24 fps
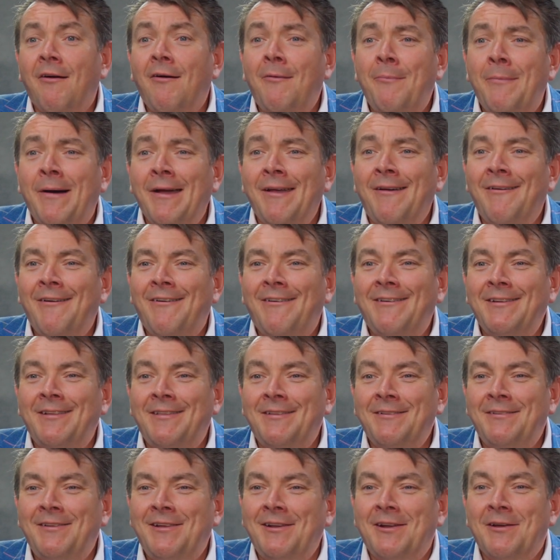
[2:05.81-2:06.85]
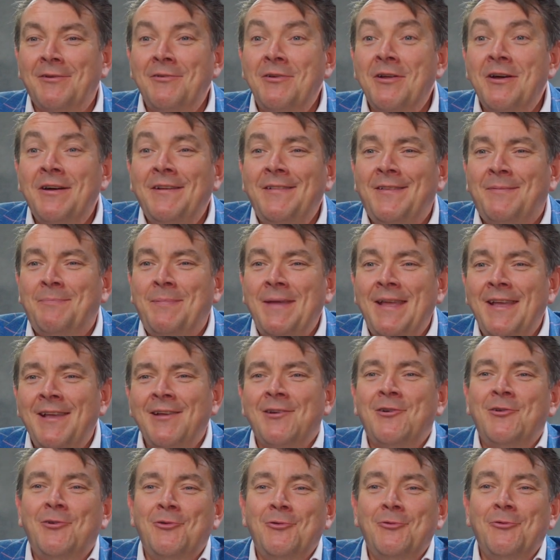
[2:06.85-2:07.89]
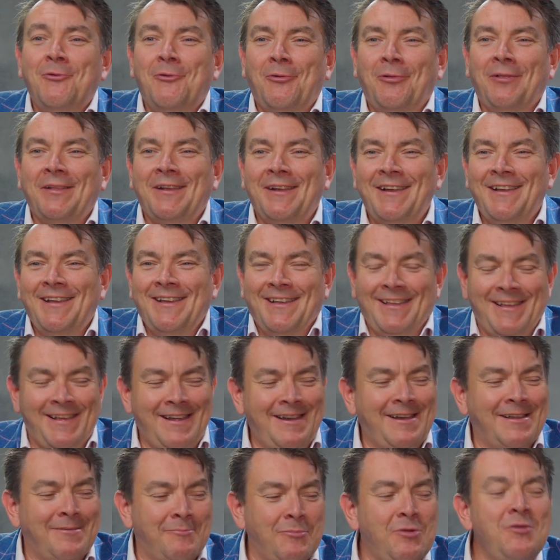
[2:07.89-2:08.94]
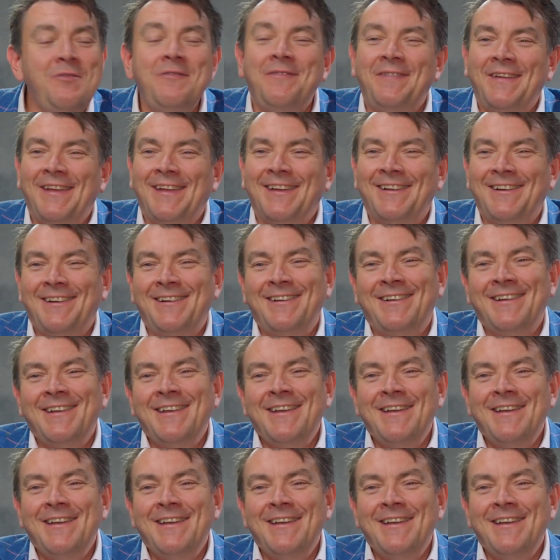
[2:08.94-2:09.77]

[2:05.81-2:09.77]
oh my God, nerds being cool in a movie and